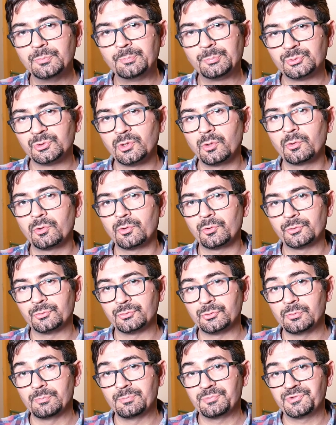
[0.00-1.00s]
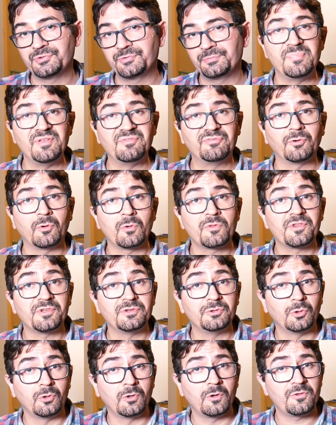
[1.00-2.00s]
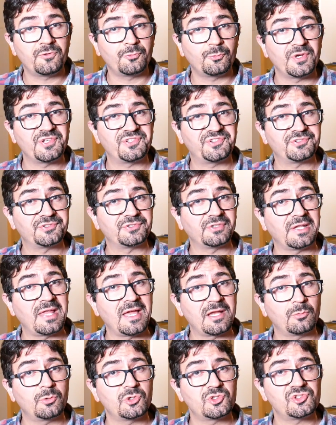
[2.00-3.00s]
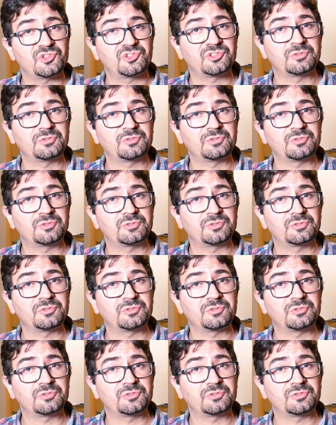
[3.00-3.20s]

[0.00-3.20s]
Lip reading: proto-groups before the Northwestern languages